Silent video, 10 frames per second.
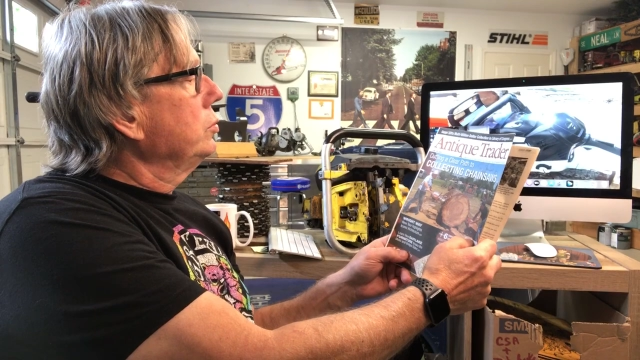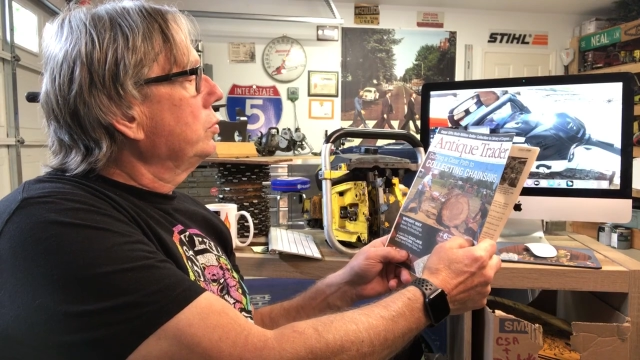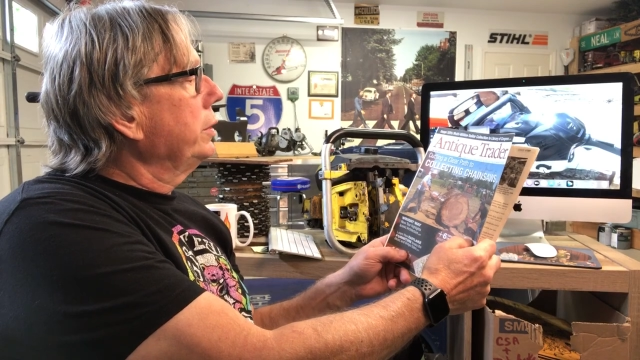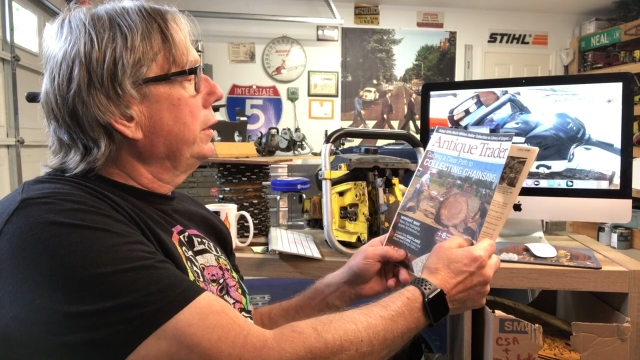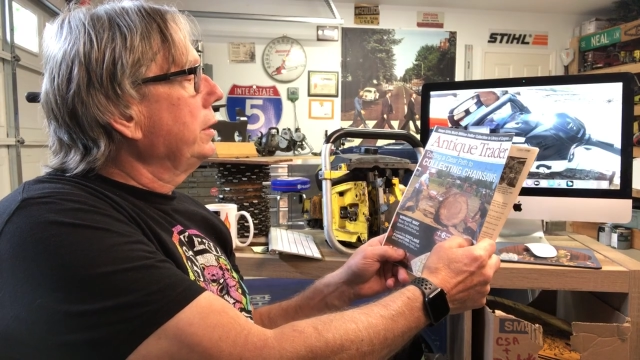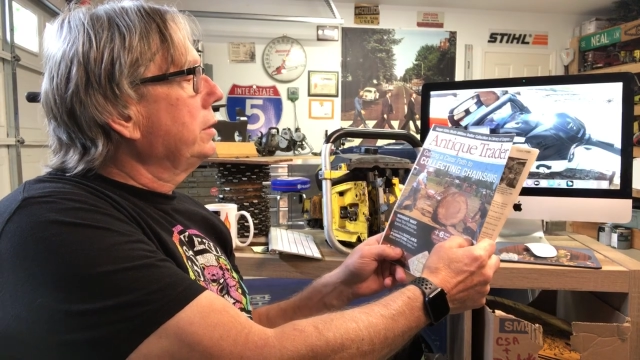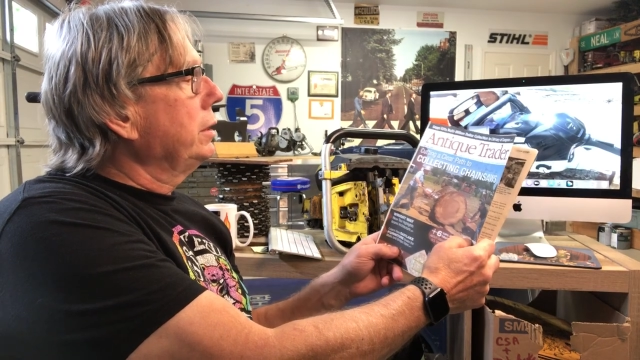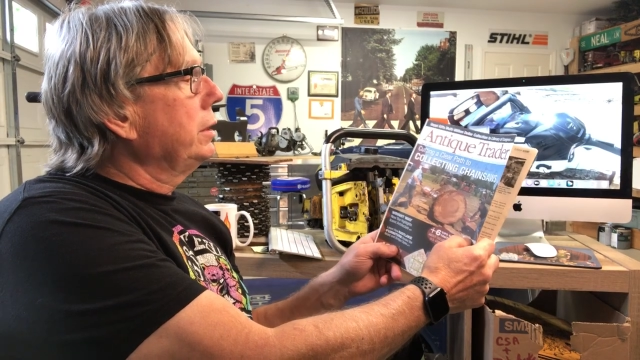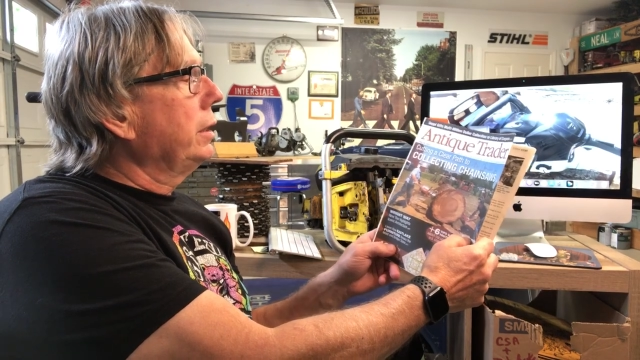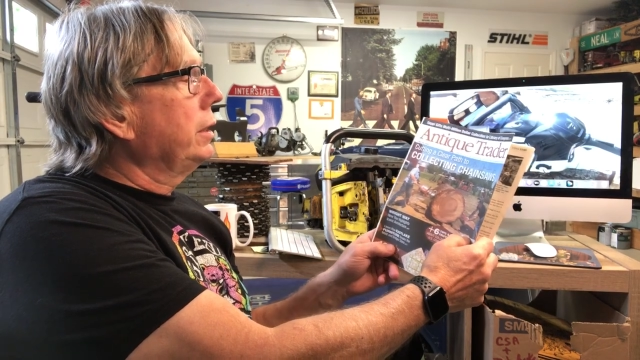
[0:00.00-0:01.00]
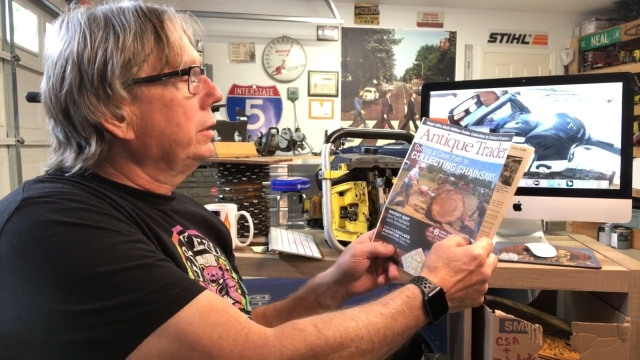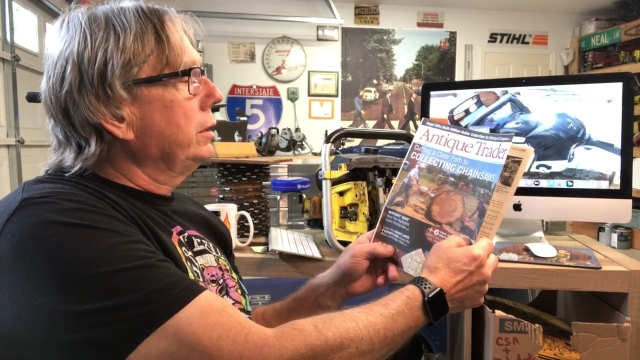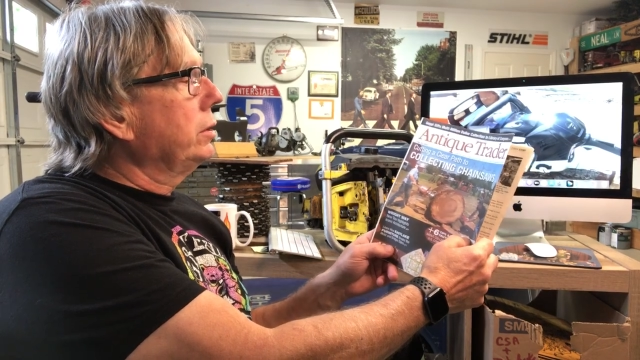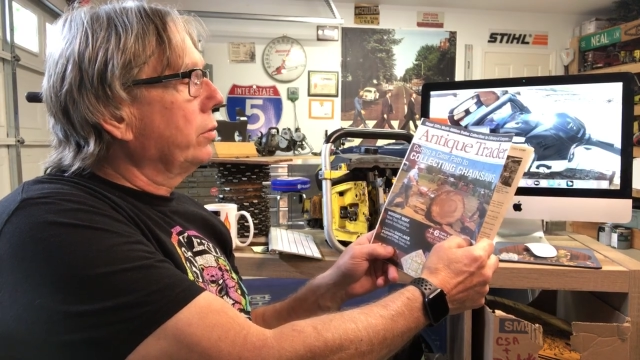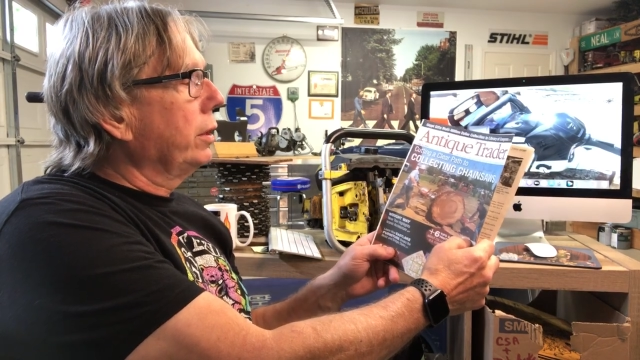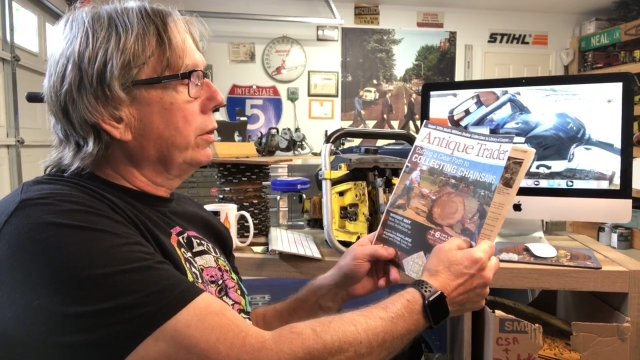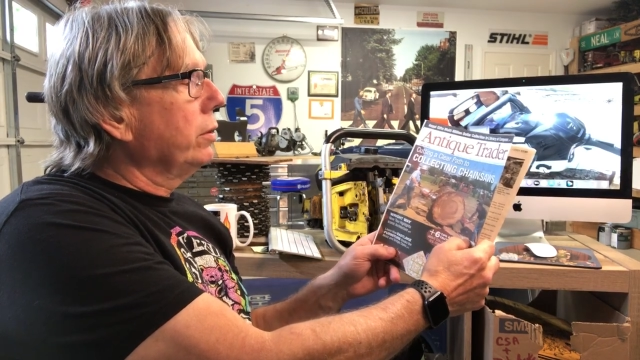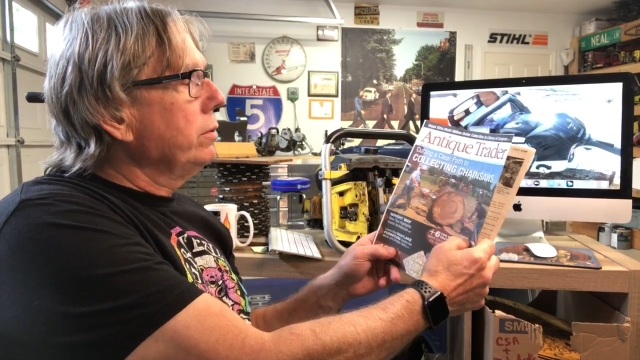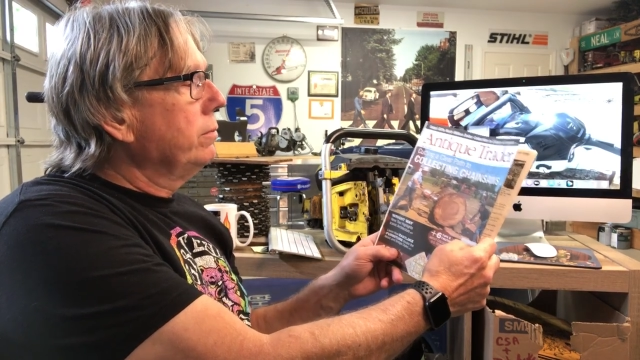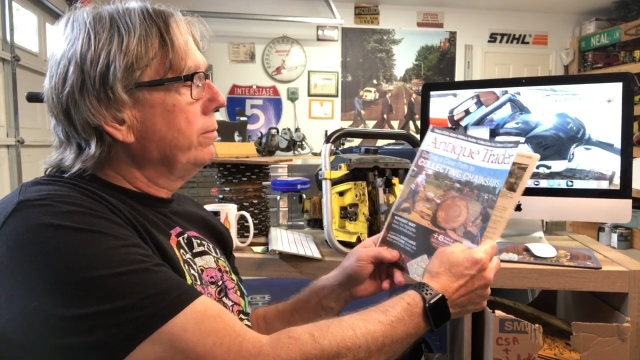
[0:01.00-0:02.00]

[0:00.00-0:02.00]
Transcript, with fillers: 2018 Antique Trader,